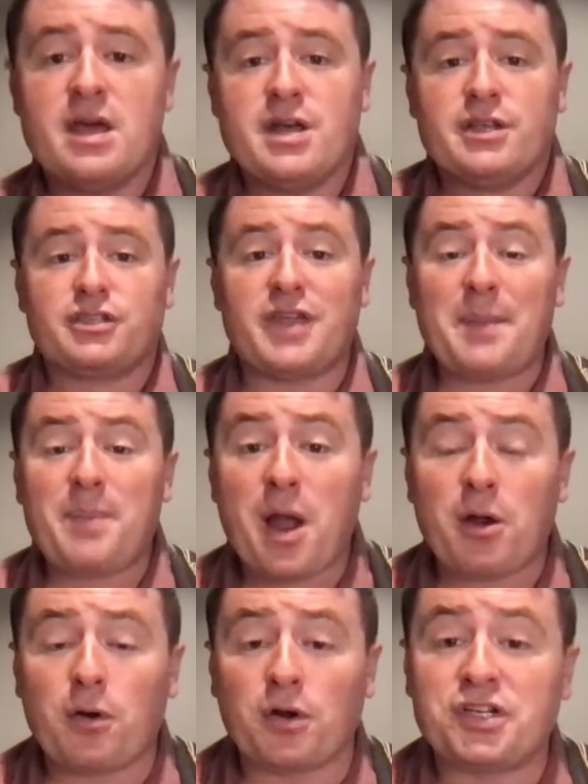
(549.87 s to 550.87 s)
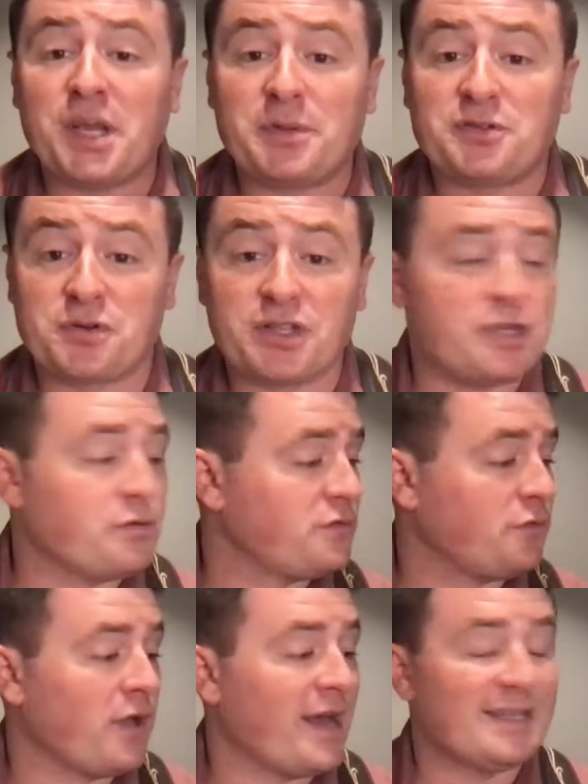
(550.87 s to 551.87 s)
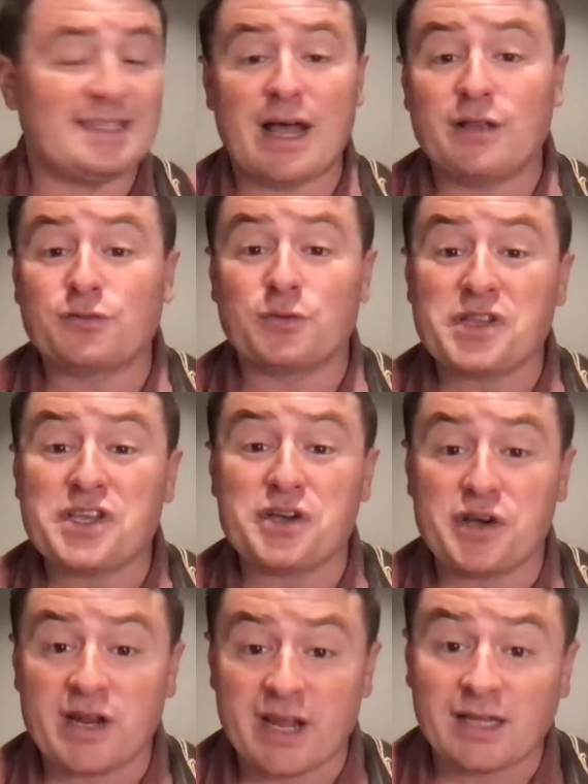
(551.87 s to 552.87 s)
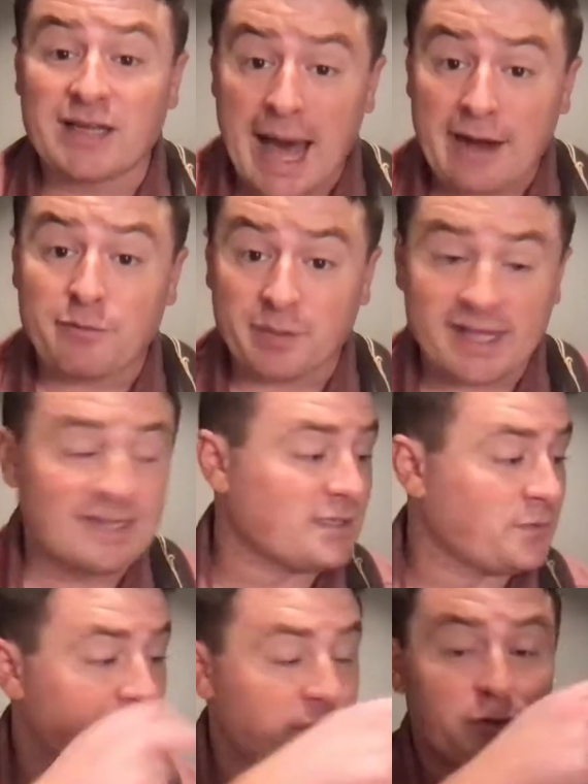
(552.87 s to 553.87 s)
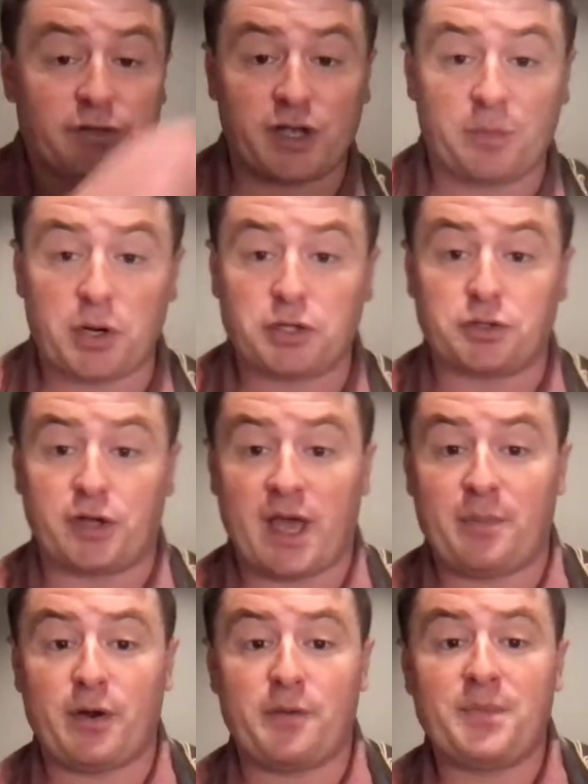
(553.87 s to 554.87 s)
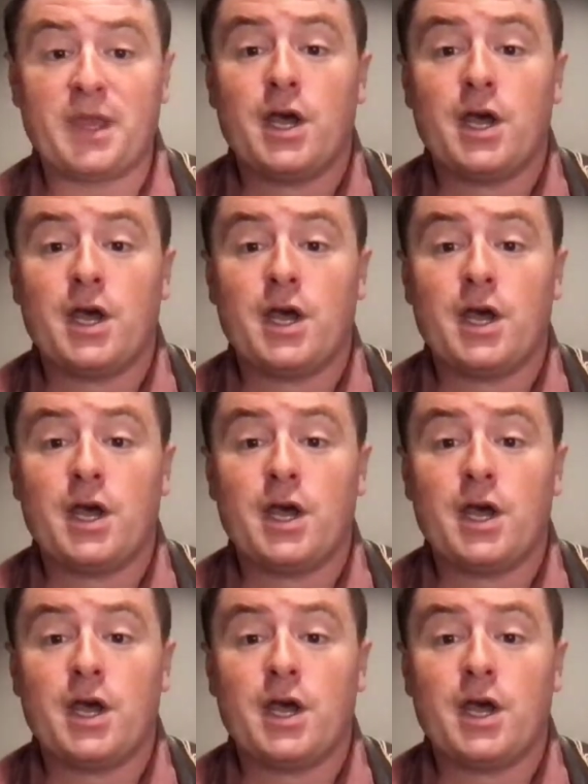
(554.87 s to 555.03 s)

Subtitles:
So that power chord shape is really useful, and it sounds really good in a lot of places when you're using a partial capo.